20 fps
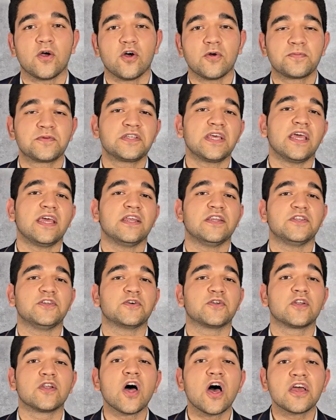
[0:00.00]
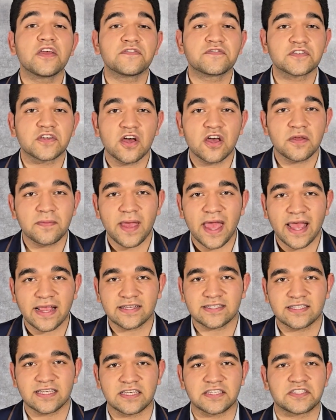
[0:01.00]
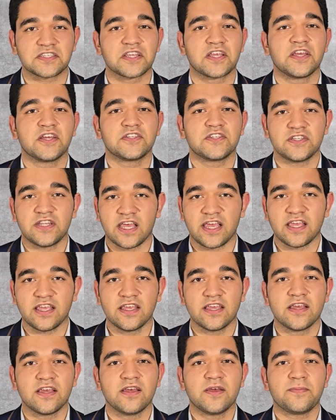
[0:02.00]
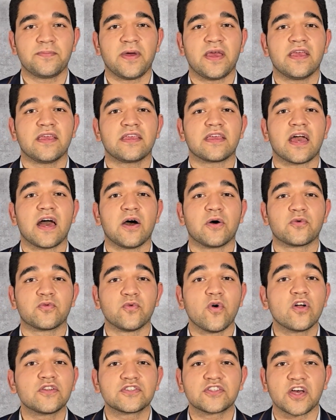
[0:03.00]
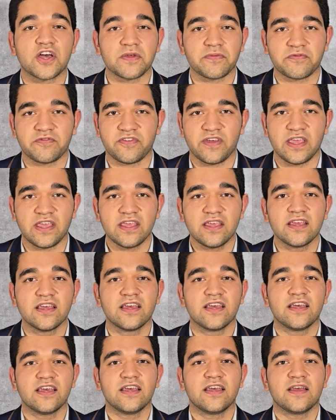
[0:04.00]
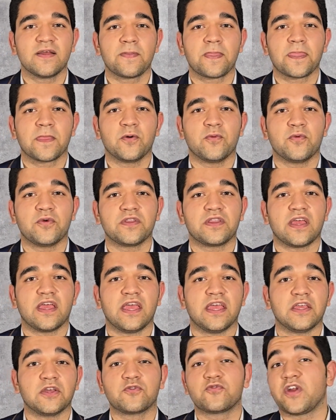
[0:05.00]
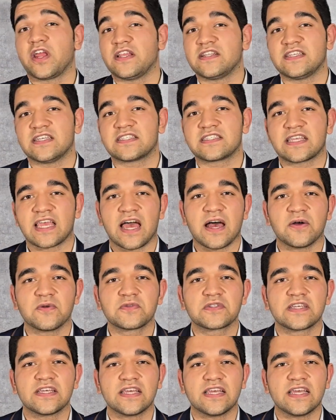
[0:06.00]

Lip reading: obtain your lifetime access today, paying our one-time fee with a great discount